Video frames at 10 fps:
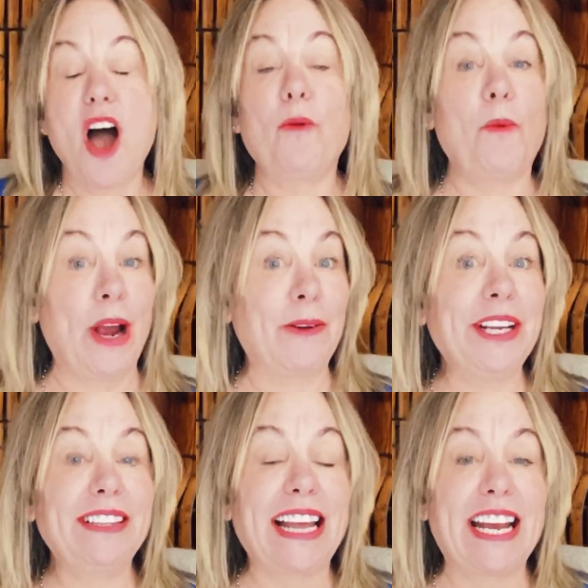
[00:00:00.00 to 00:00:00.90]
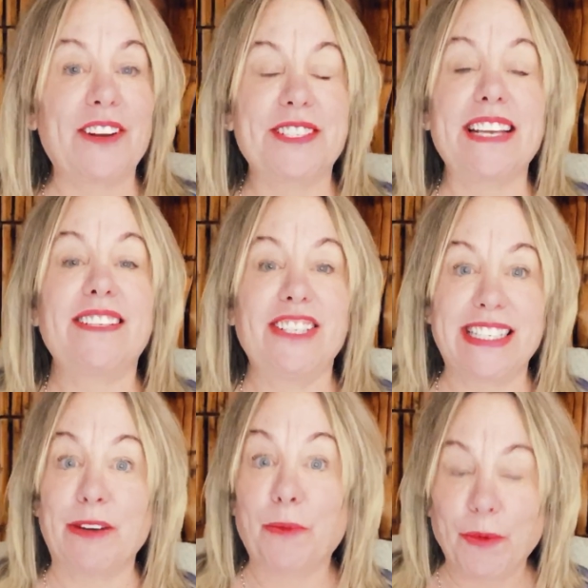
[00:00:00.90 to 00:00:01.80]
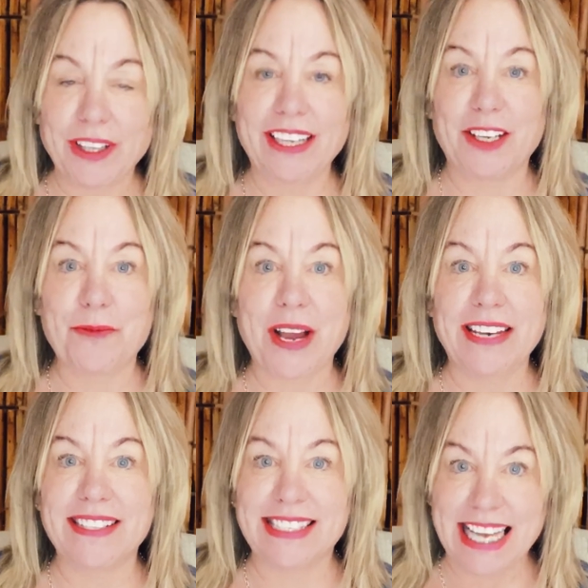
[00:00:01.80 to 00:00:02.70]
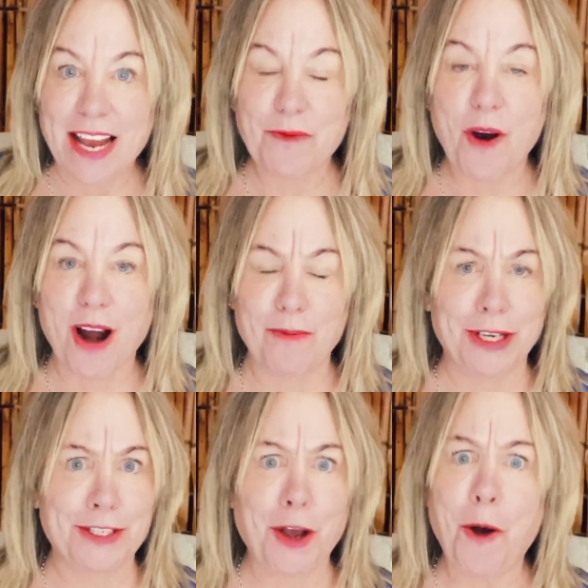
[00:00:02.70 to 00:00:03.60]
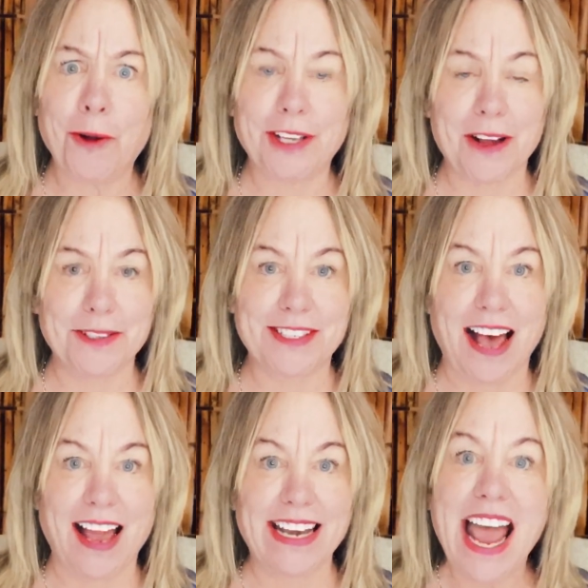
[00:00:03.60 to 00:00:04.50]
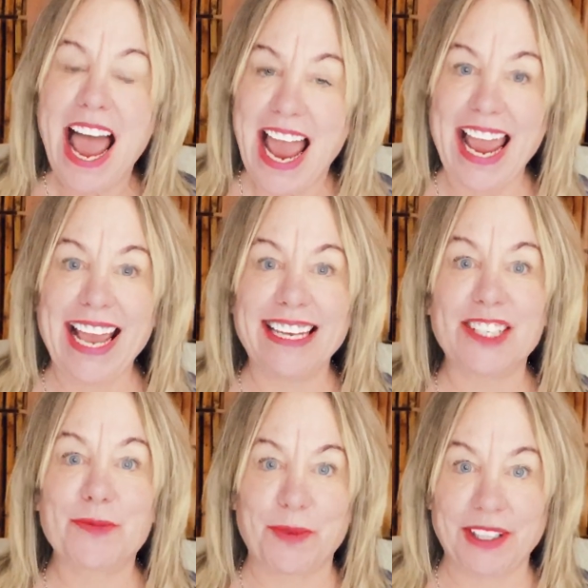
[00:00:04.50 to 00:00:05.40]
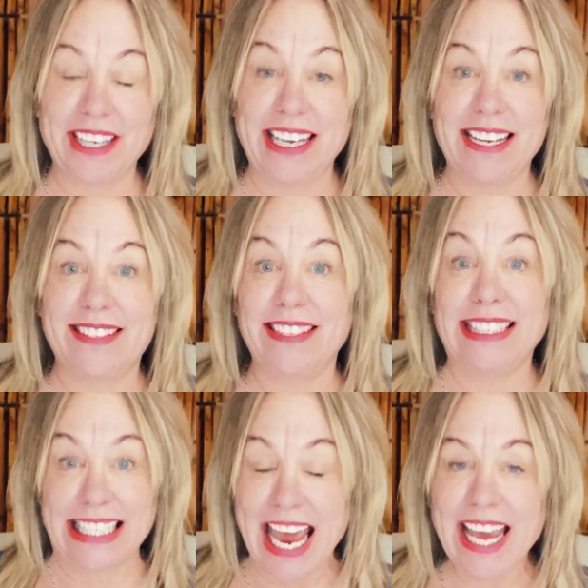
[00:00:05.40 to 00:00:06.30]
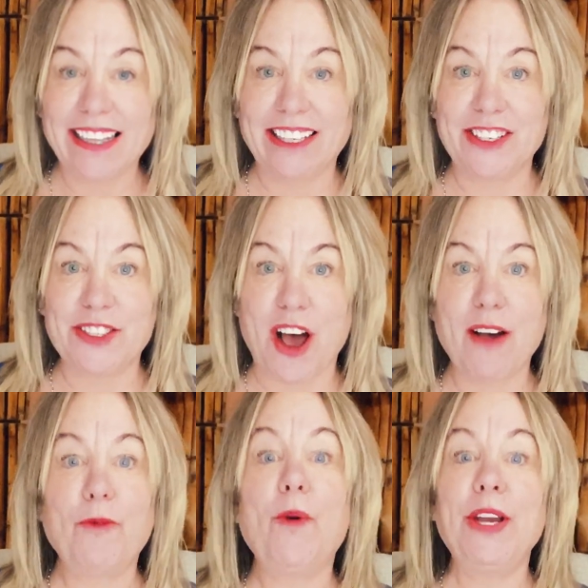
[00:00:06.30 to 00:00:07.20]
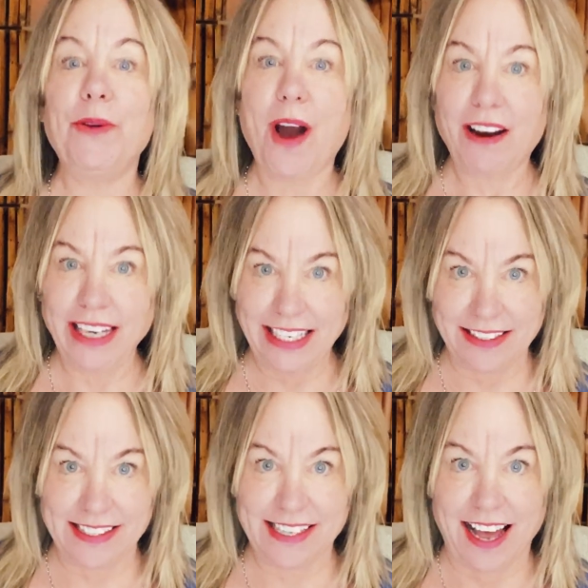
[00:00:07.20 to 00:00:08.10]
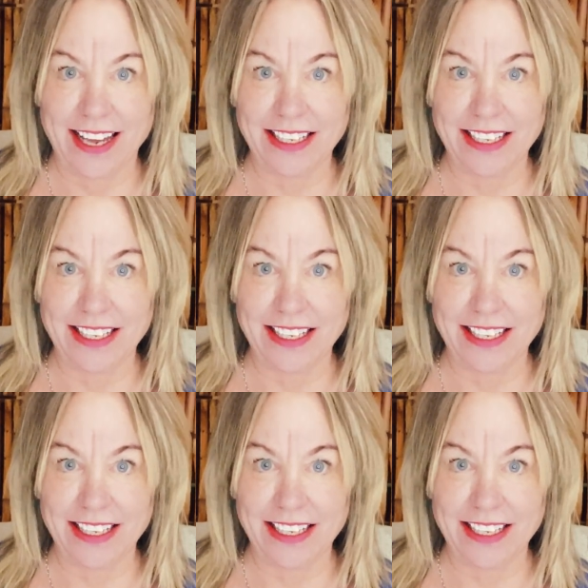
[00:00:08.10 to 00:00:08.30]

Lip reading: Wearing layers is just a really good way to stay warm when it's cold outside. And it's really easy to take layers off when you are inside.